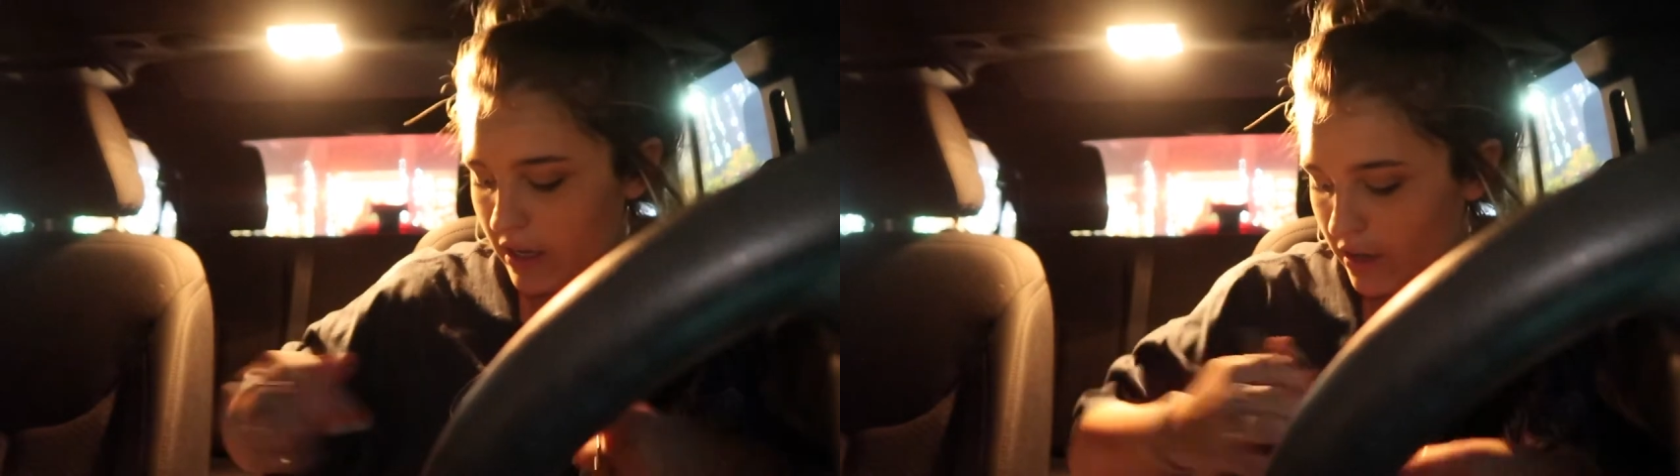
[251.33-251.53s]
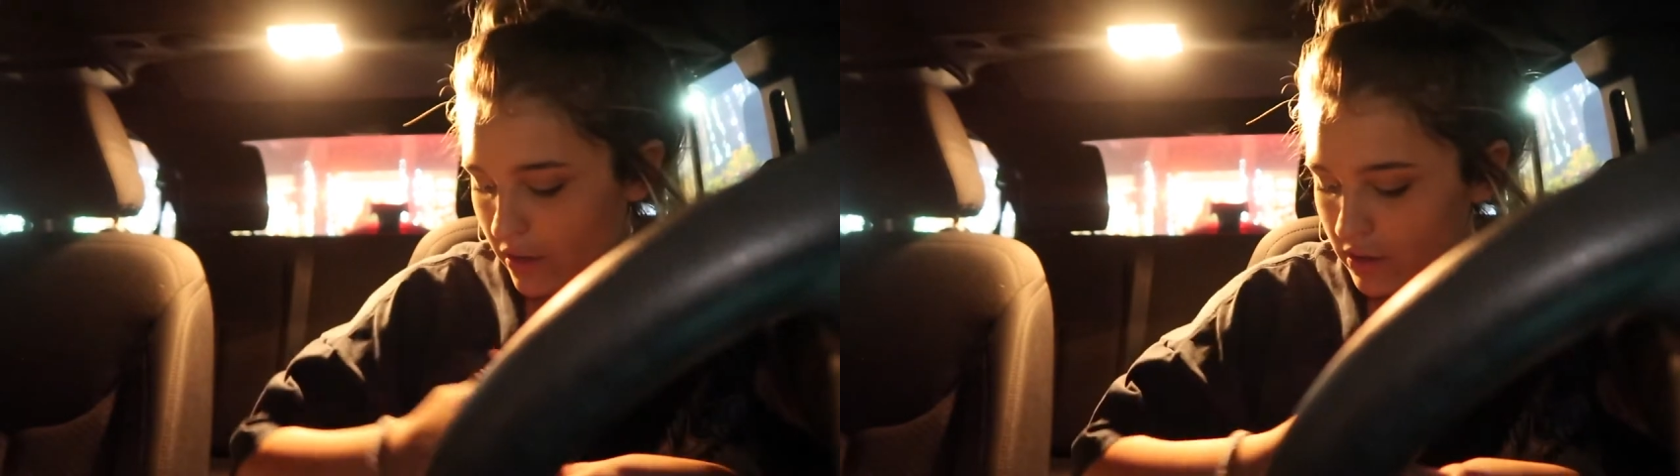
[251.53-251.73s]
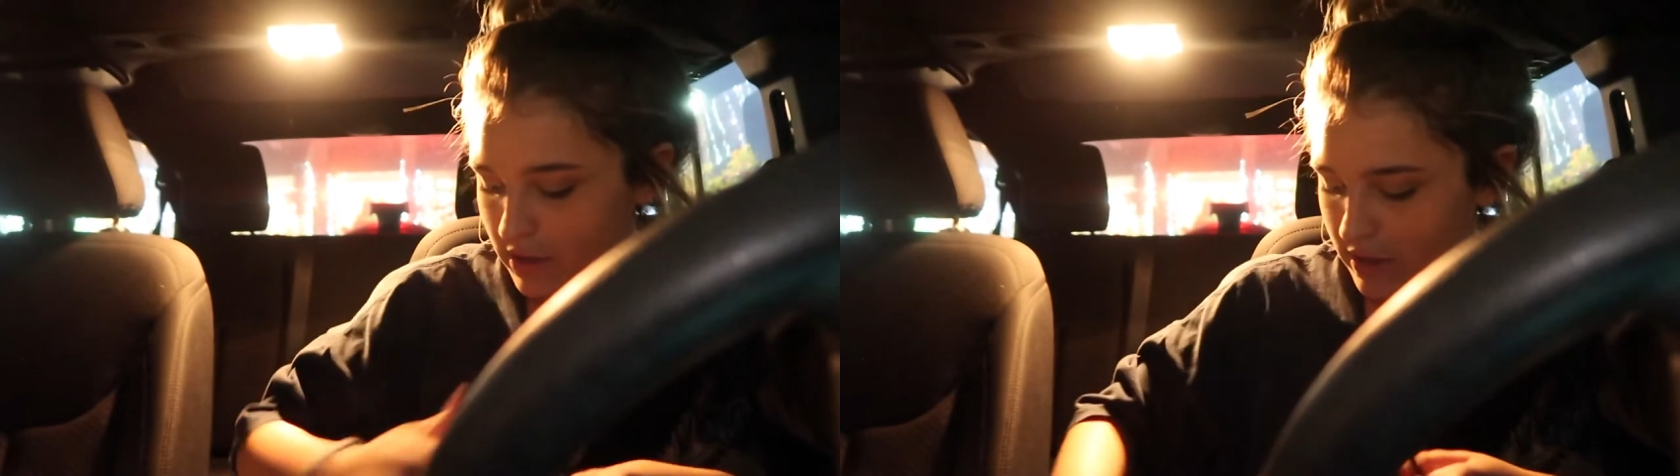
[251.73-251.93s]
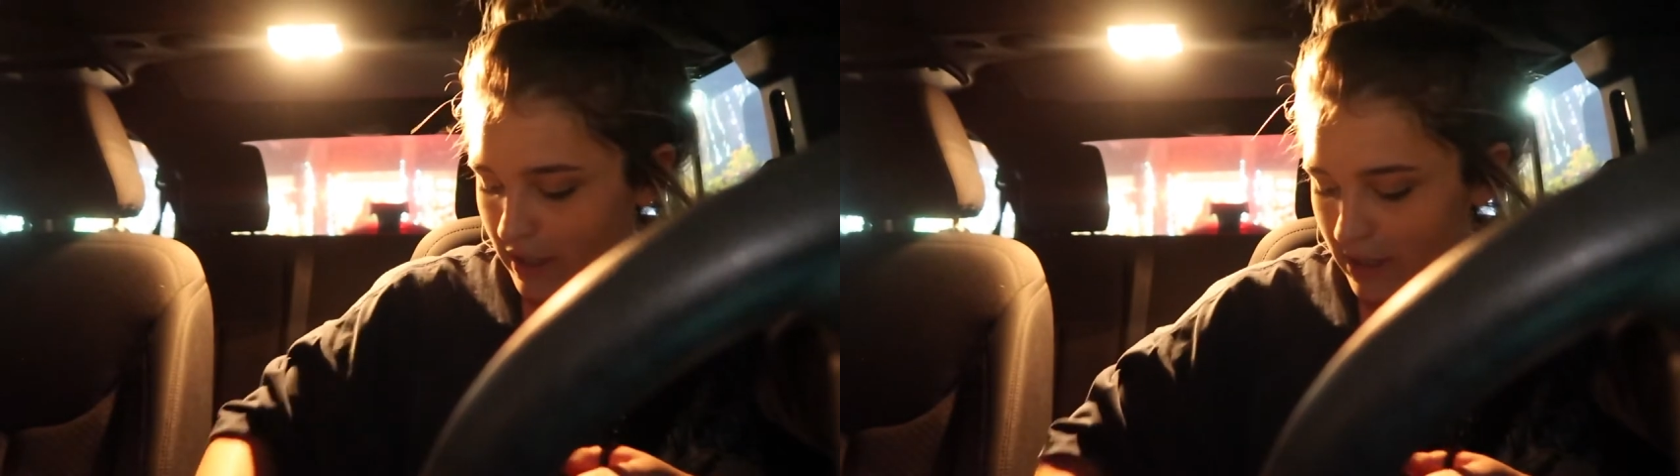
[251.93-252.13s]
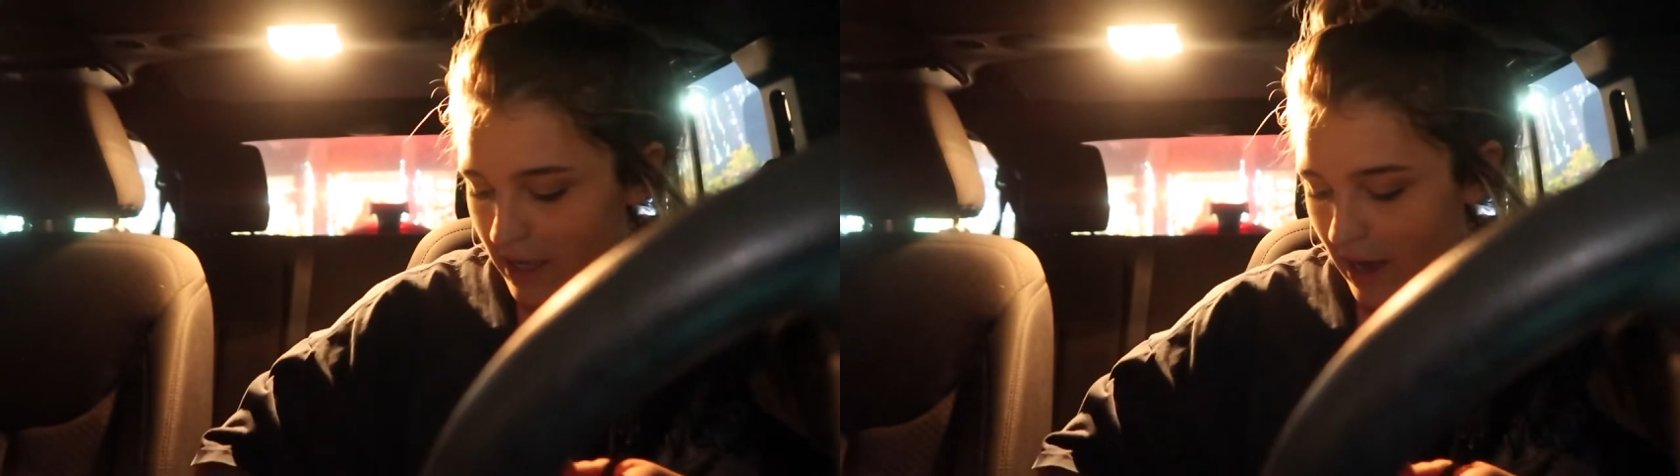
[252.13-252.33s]
Cokes
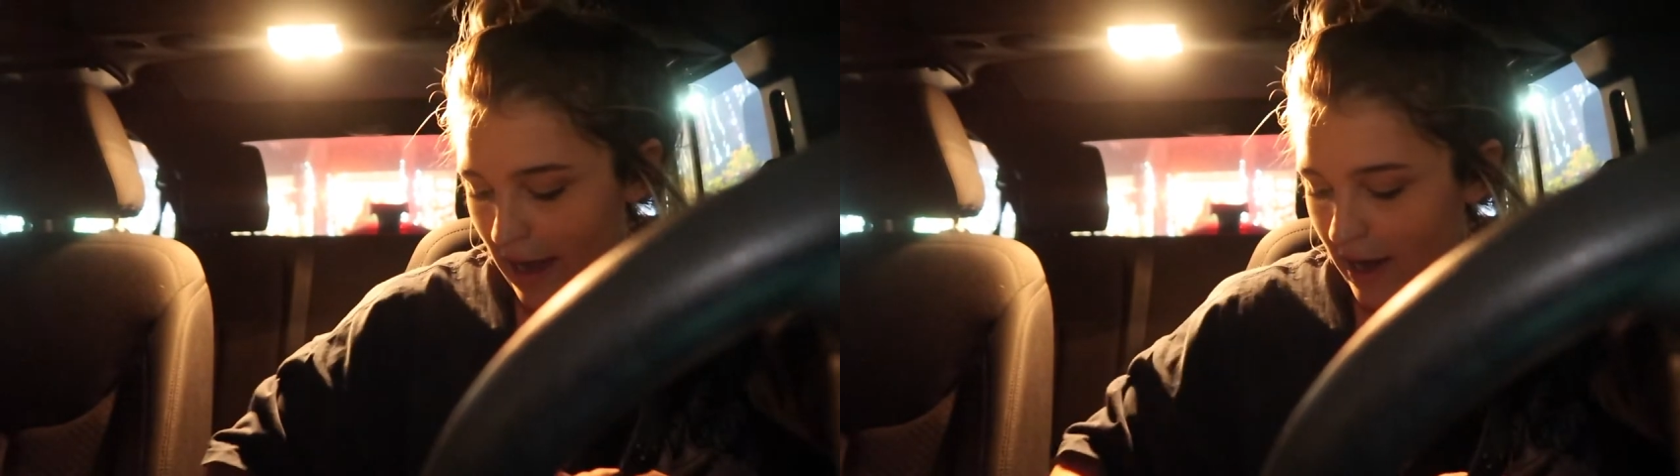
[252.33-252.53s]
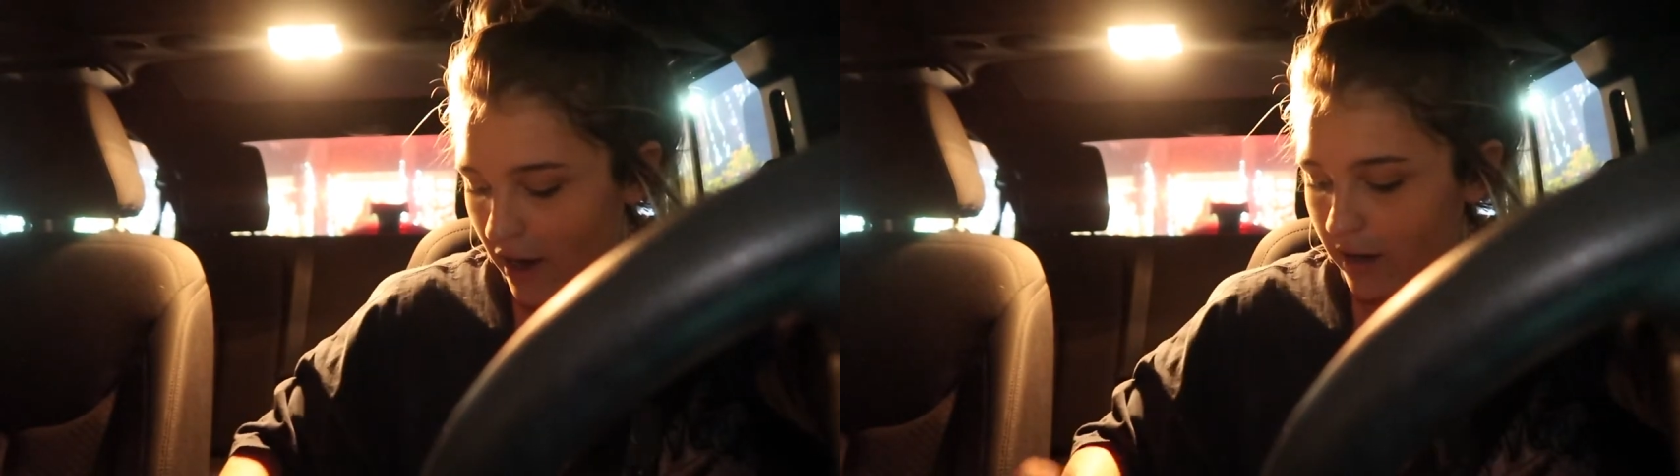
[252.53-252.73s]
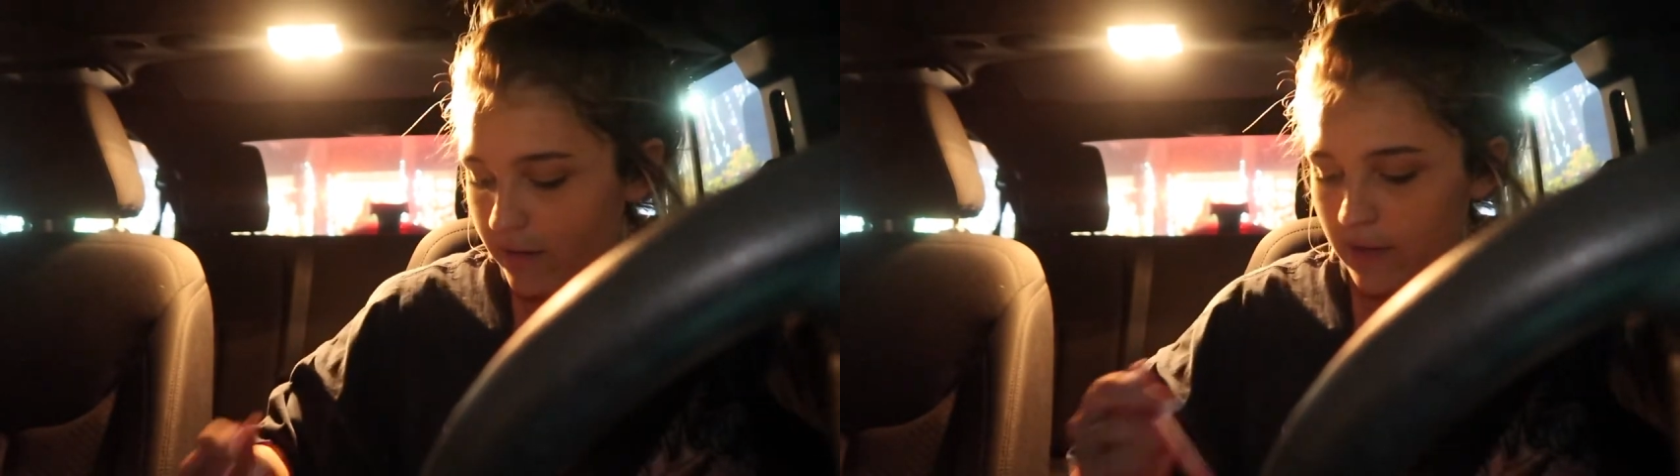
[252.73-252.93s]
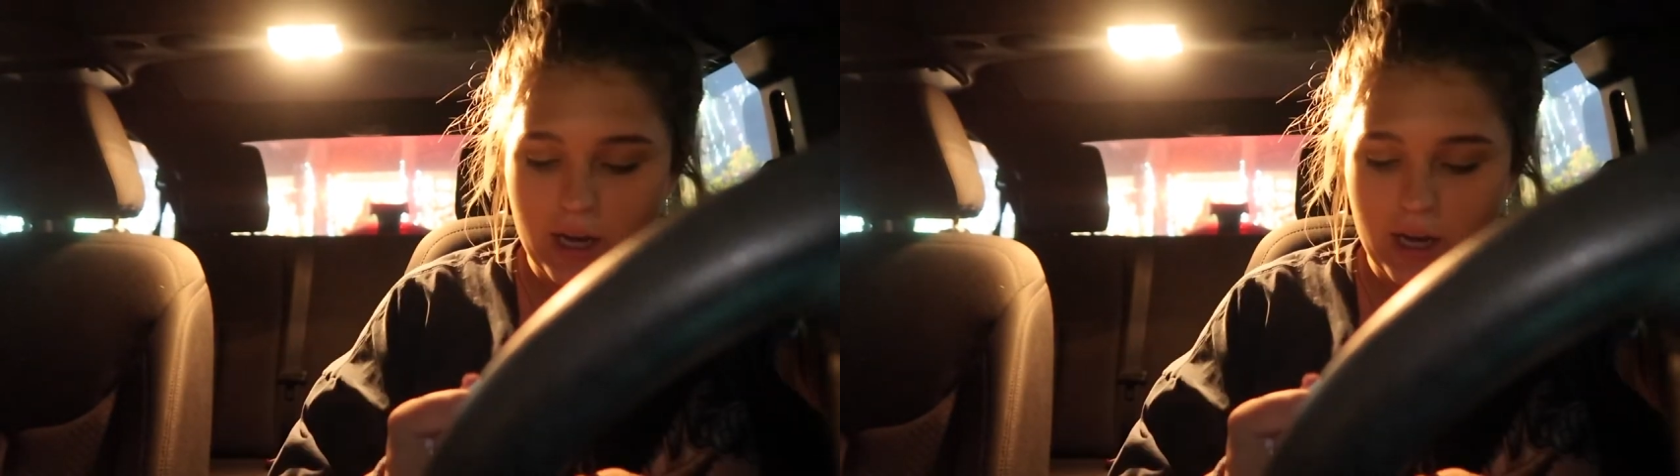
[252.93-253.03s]
that they have.